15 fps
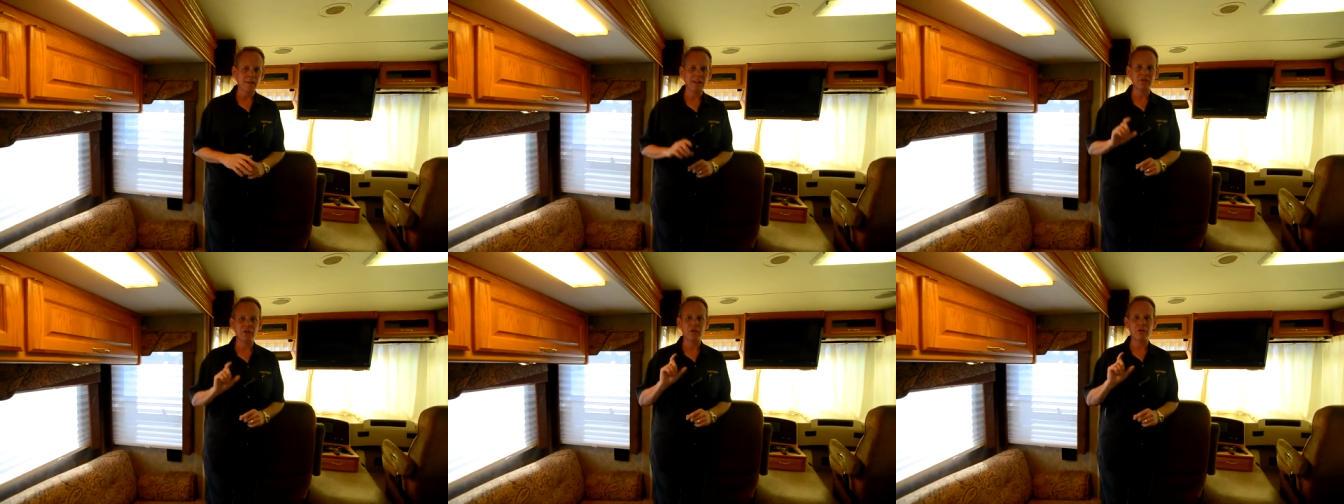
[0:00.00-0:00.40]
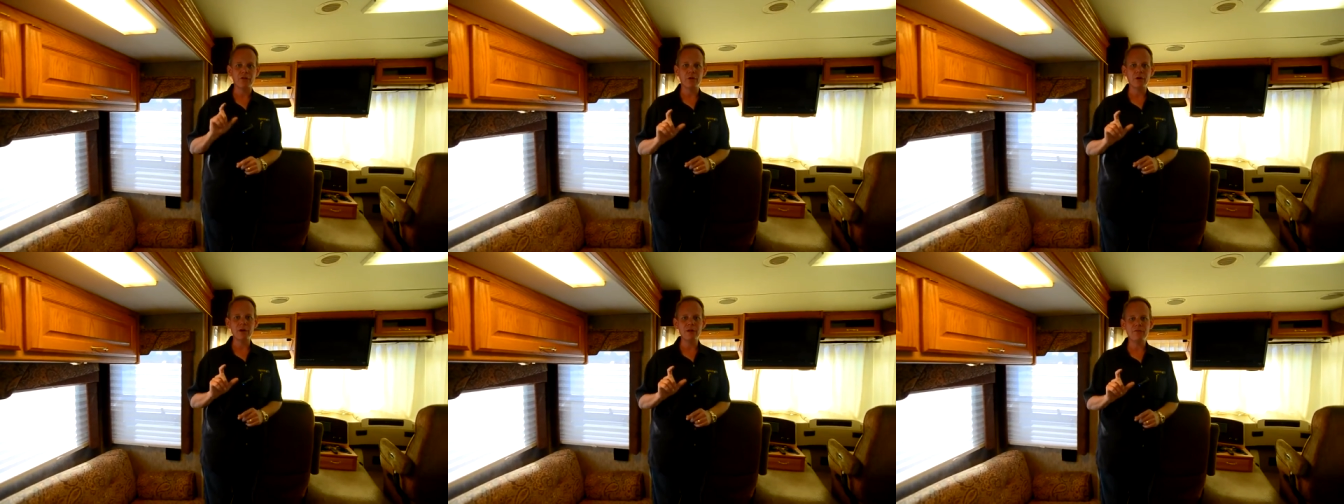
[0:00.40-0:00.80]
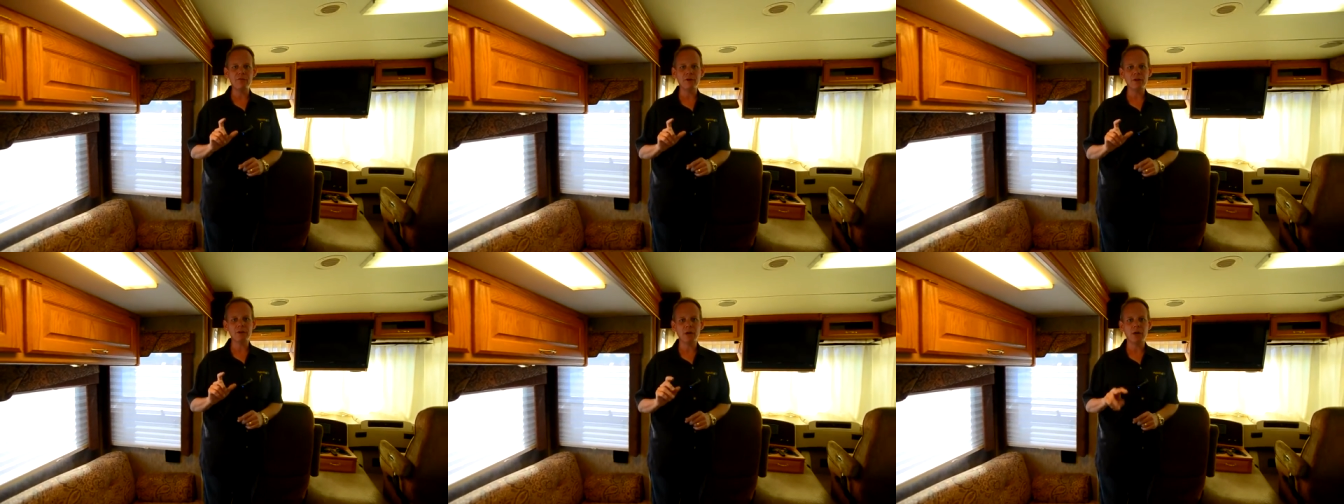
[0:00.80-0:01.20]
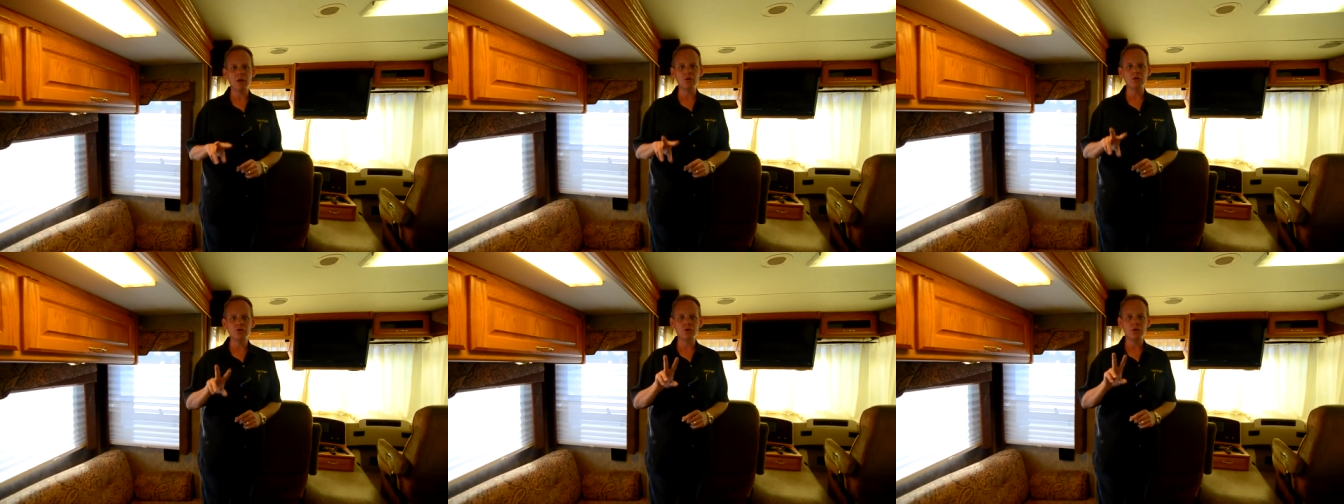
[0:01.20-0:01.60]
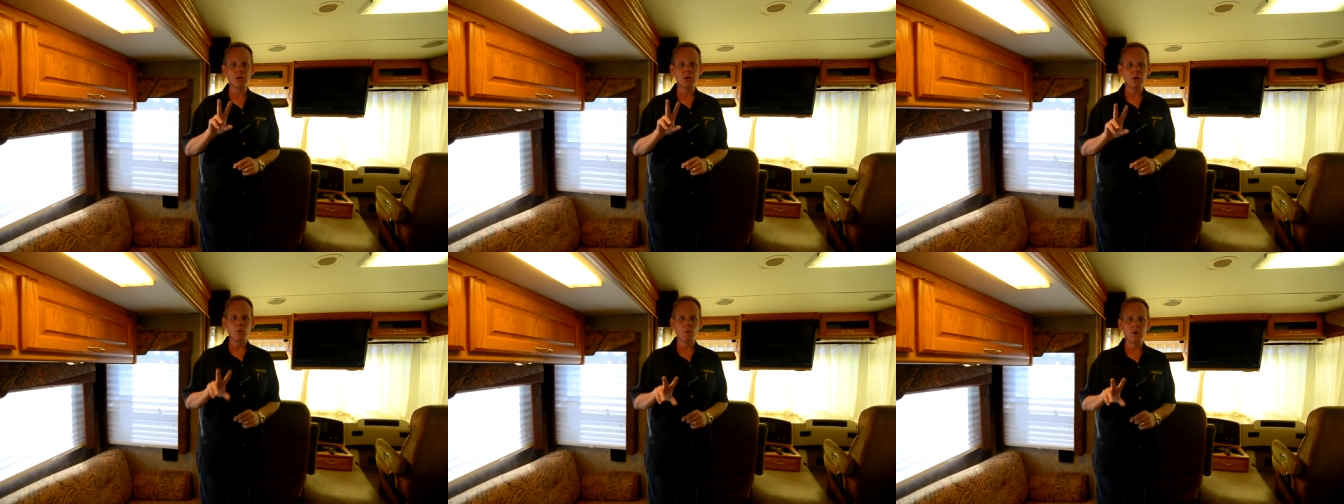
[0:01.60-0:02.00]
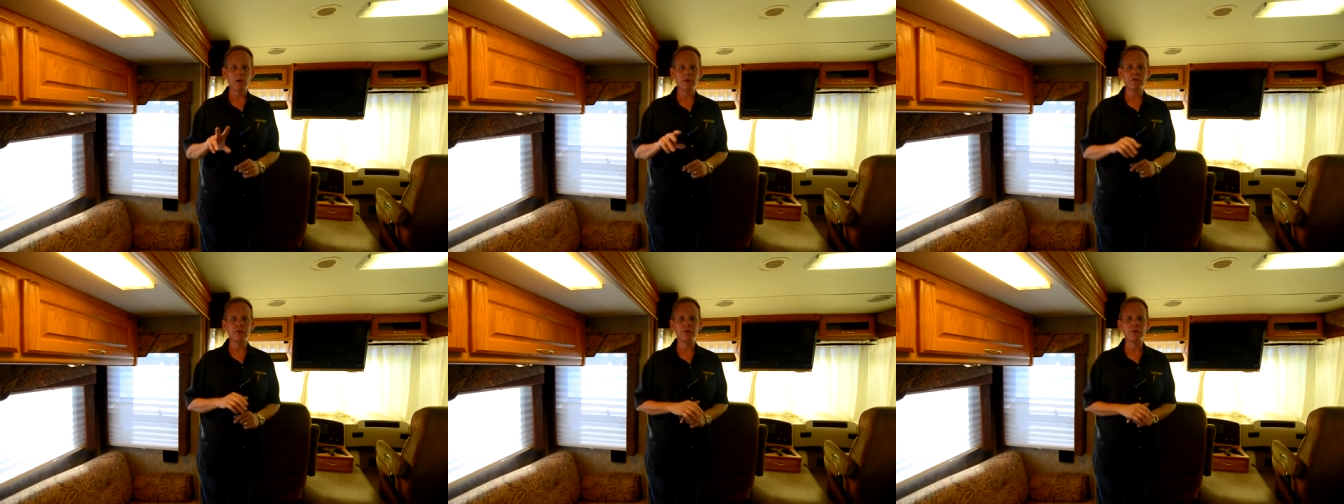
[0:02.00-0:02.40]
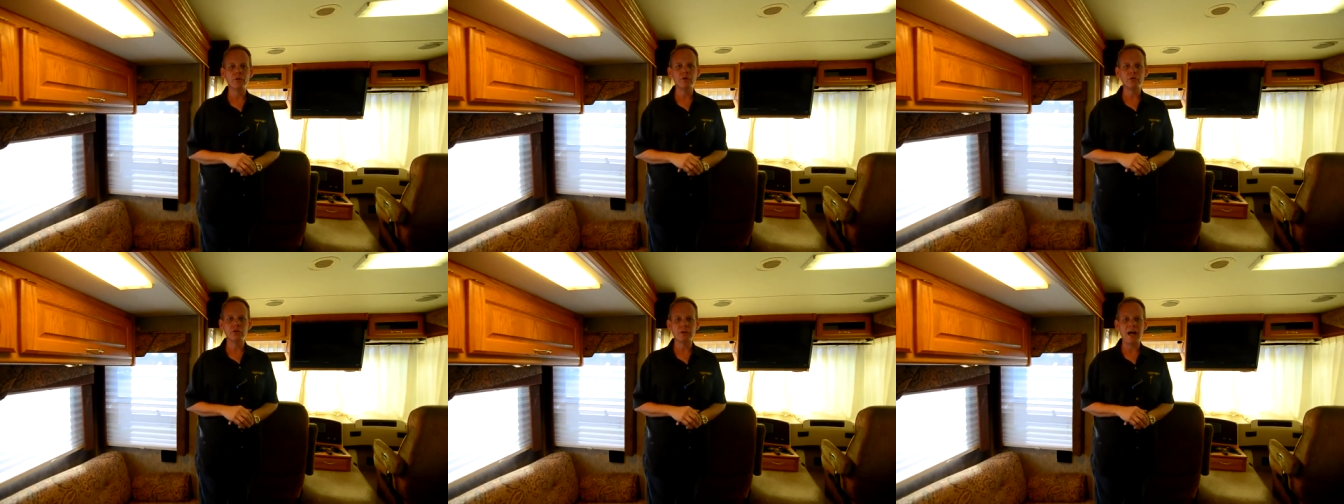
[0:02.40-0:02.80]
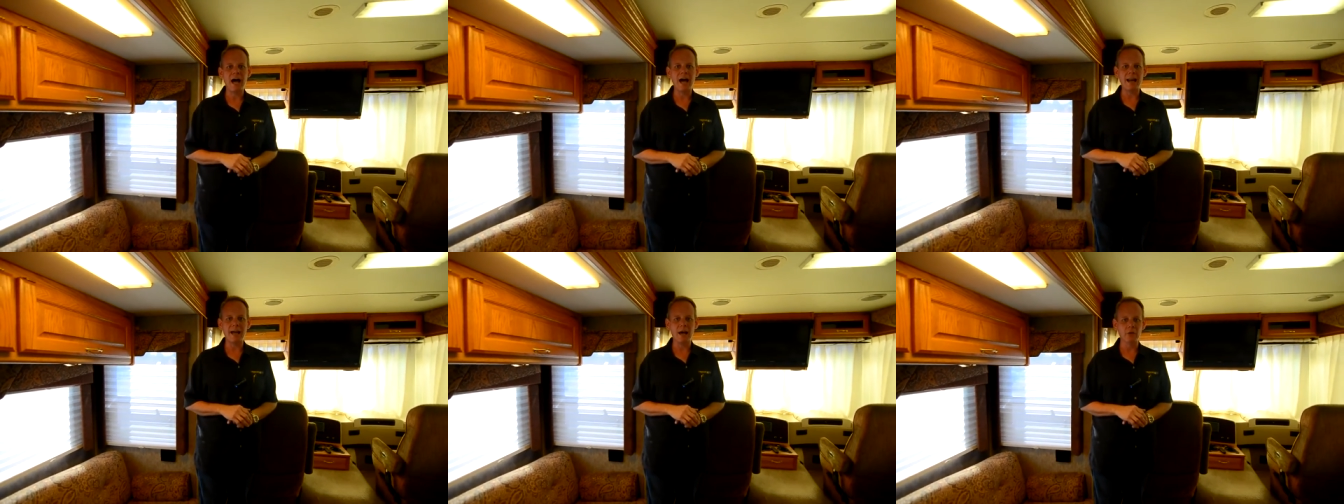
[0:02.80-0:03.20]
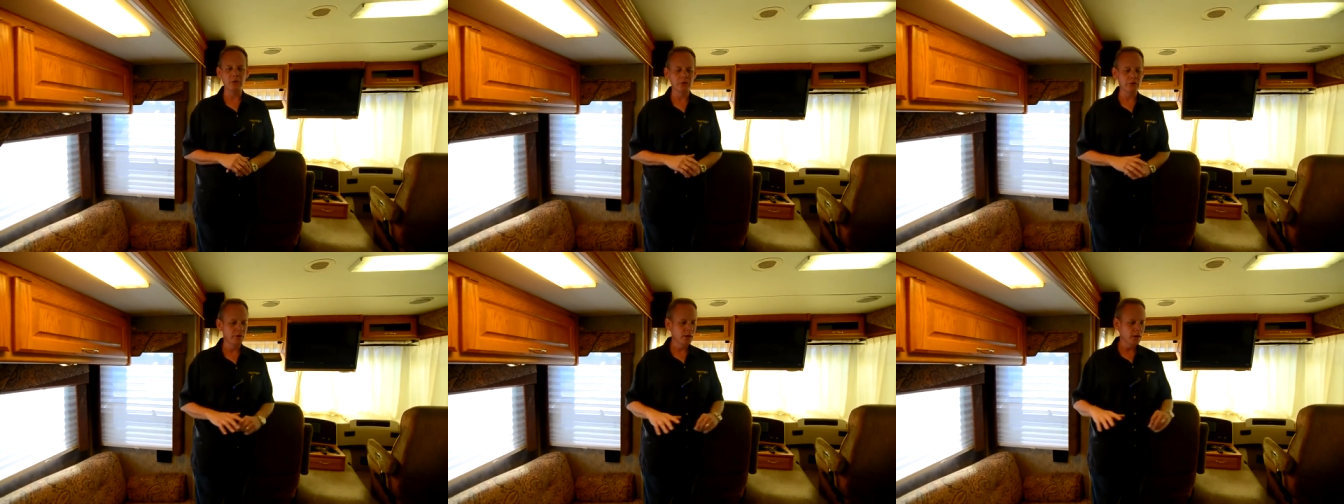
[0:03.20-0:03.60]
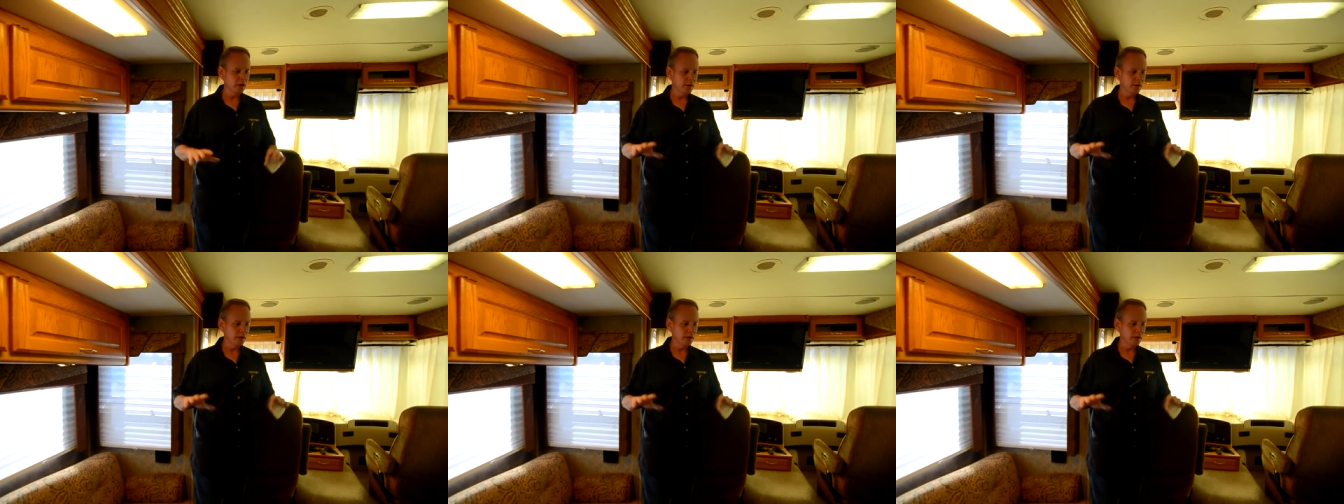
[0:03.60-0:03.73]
That's a 30 foot coach with two slide outs.